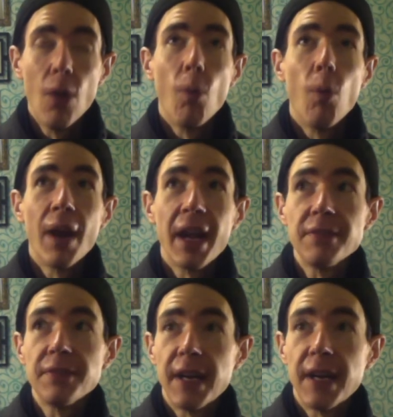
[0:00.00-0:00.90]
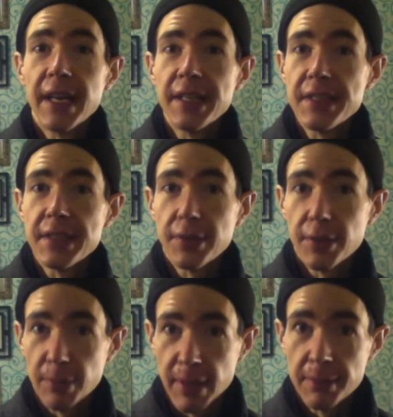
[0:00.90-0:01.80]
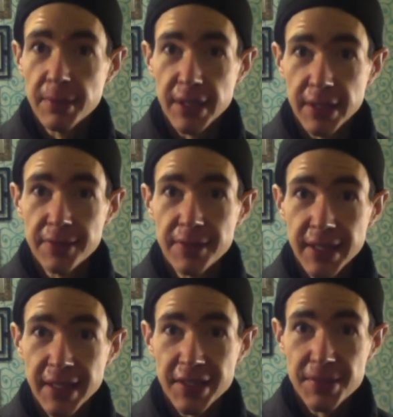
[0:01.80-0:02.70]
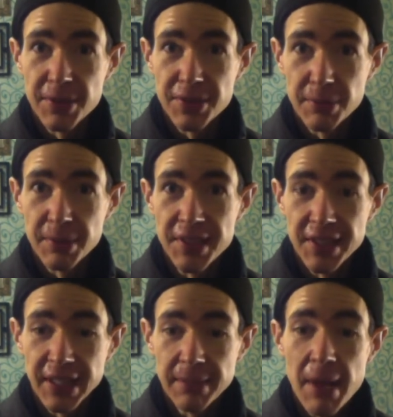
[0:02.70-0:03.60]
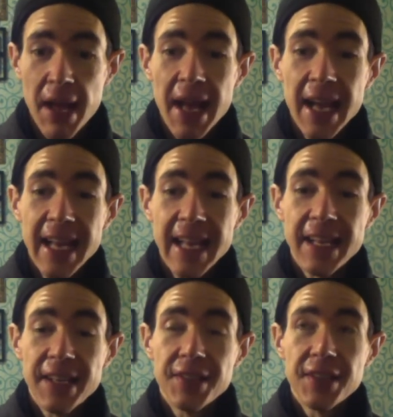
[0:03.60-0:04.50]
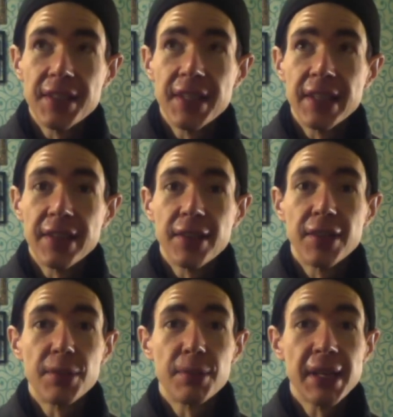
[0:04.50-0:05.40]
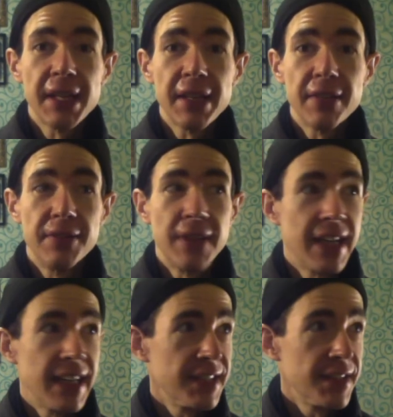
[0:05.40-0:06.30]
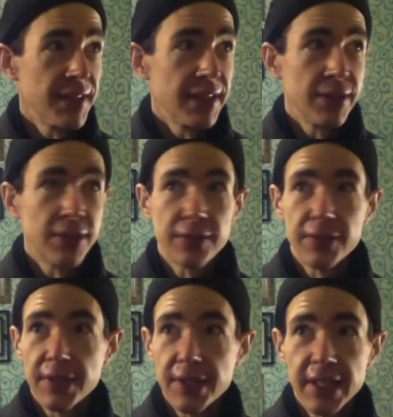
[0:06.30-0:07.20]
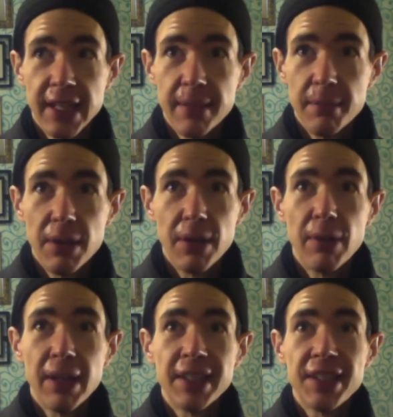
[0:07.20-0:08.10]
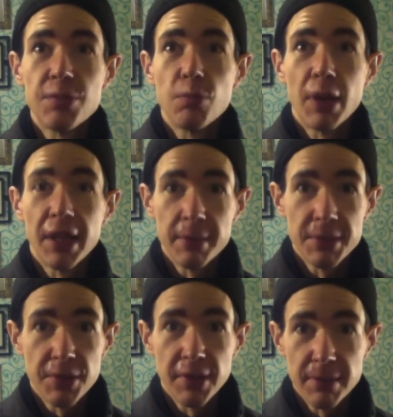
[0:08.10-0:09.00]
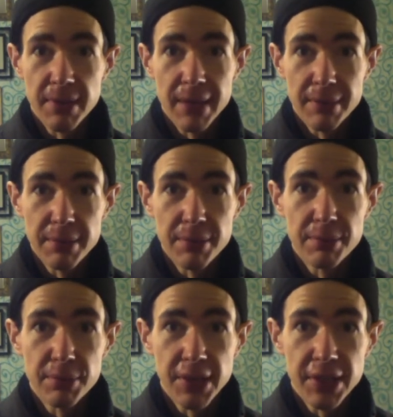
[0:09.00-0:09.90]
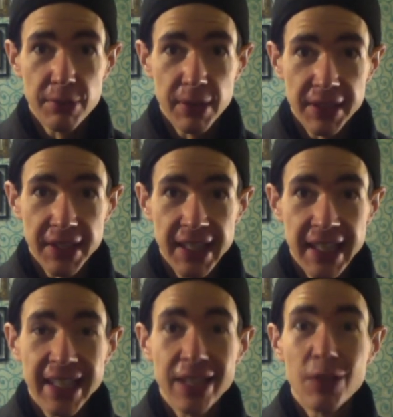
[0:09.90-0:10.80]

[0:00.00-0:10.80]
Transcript: What I find, or what I'm uh, finding especially recently, is that there are three vines. If I look for them, at least one of them is going to pop up pretty quickly that I can